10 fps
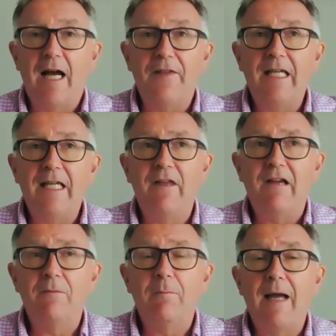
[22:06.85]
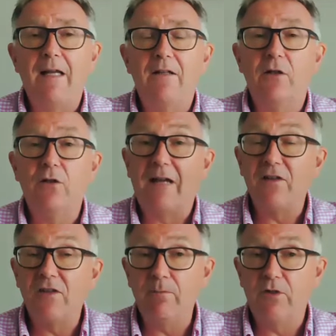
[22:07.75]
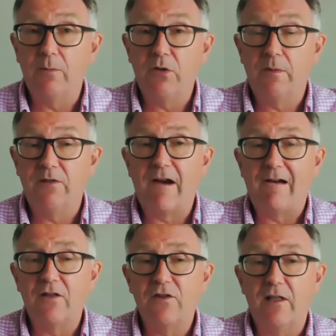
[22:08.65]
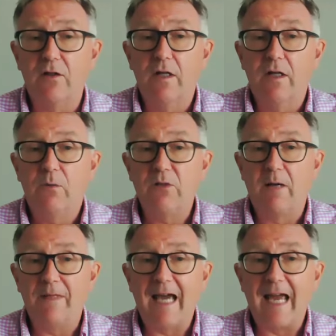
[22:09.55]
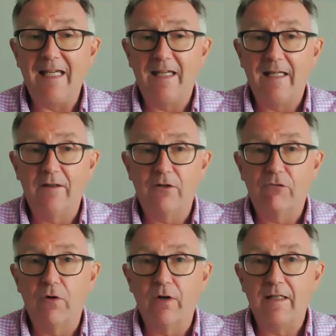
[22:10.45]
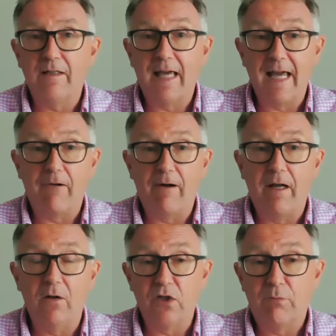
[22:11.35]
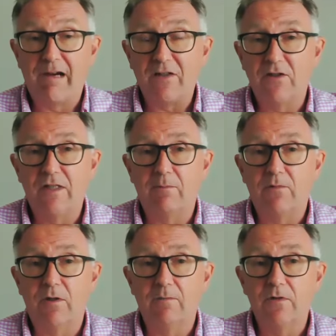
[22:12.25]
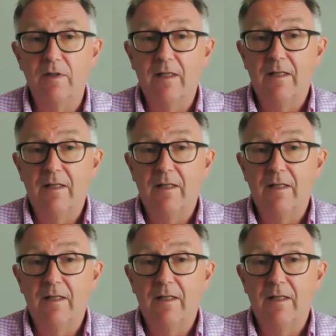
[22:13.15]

I think if there's a man who has symptoms from his varicocele, which might be aching in the groin area or just pressure symptoms,